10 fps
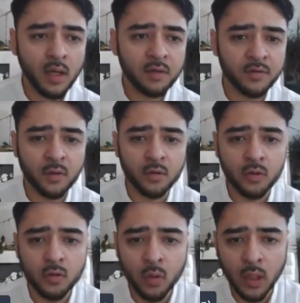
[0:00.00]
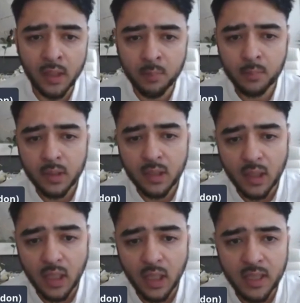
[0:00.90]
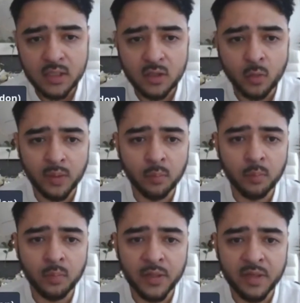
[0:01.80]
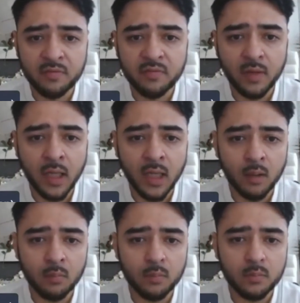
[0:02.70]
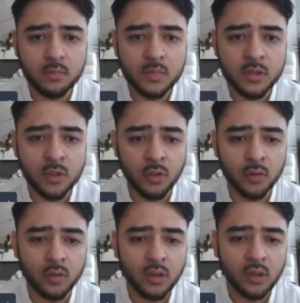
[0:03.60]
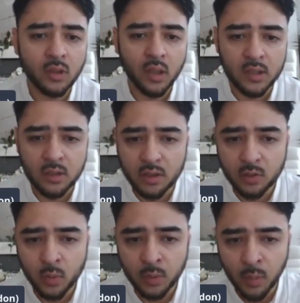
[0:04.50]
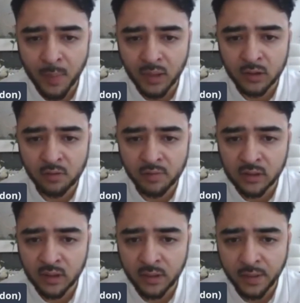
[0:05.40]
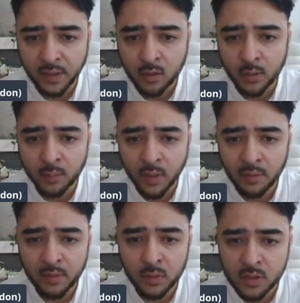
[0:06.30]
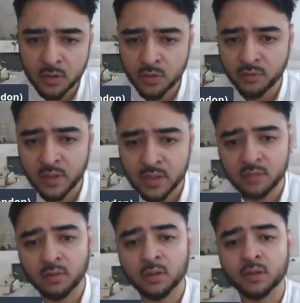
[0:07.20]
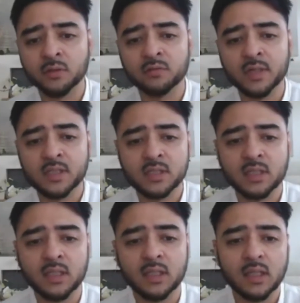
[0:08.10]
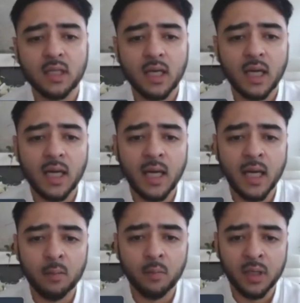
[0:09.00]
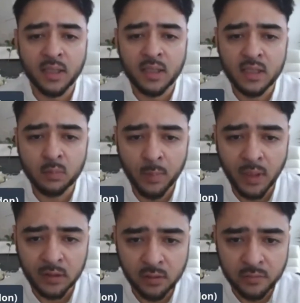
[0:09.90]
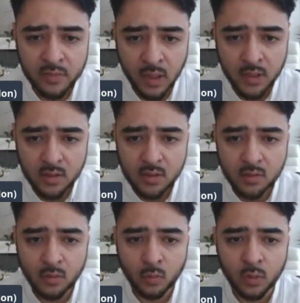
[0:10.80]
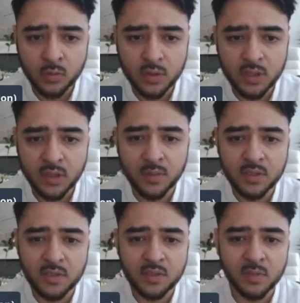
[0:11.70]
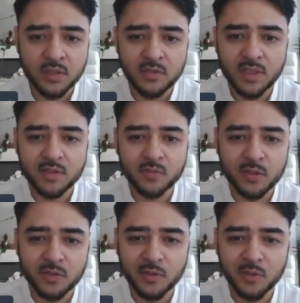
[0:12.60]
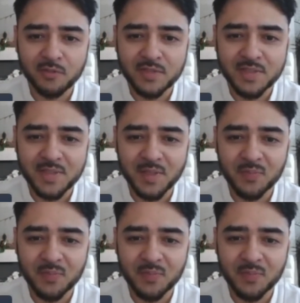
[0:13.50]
If you don't know who I am, it's a quick brief. So I started with my Bachelor of Engineering at Queen Mary, which is University of London University. I then did my Bachelor of Science, which was in Business Administration, which you can obviously